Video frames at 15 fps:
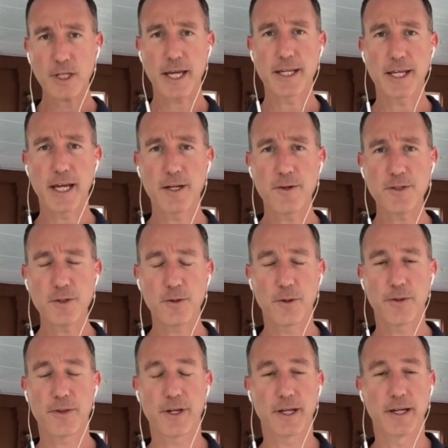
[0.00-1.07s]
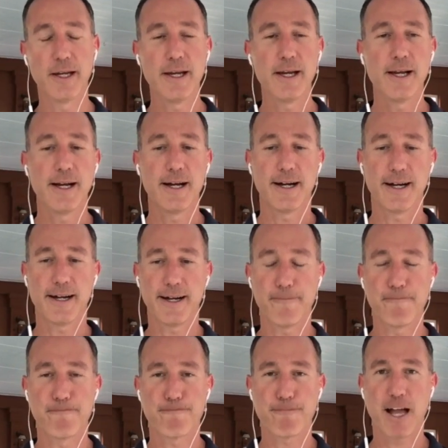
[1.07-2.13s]
And, and here's the whole thing.
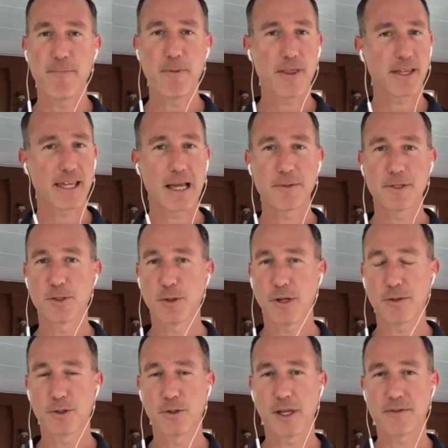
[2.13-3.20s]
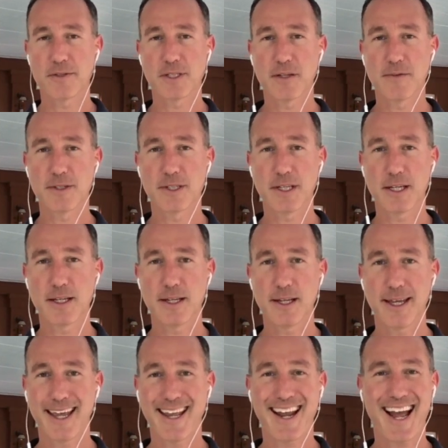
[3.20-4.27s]
Um, I've been in the game since 2017,
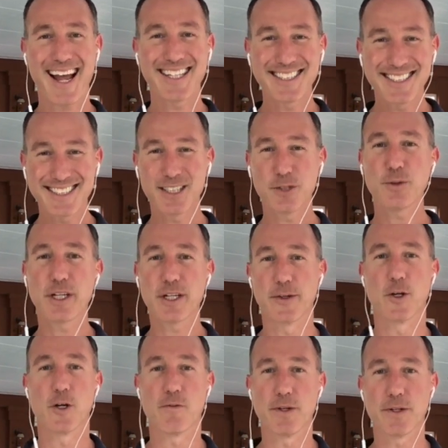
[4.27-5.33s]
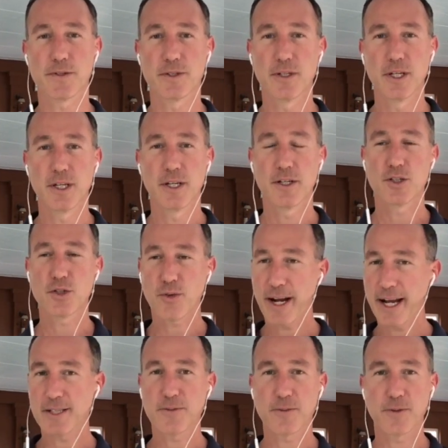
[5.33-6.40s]
and I still get nervous
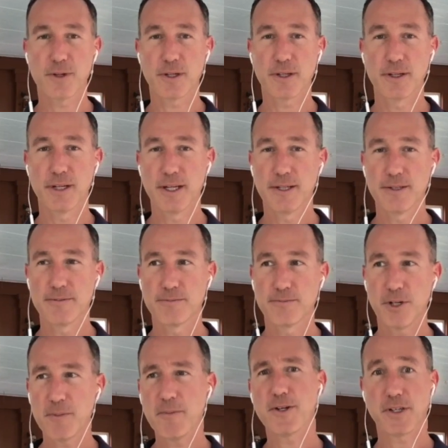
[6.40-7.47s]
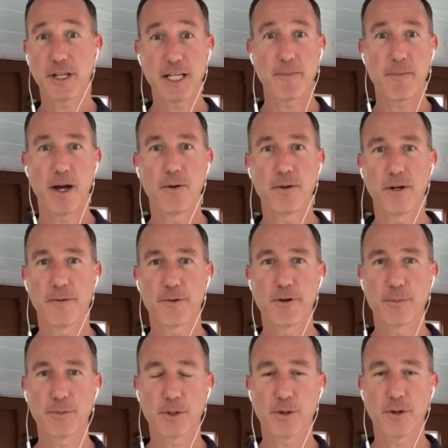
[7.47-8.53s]
transferring pretty much any amount of
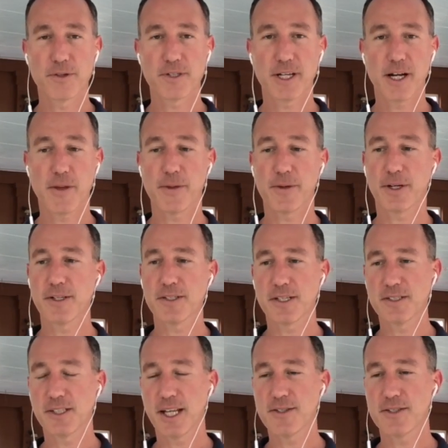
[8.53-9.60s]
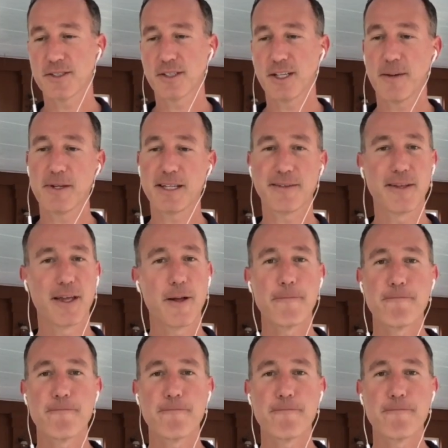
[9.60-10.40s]
cryptocurrency out there because it's it's I mean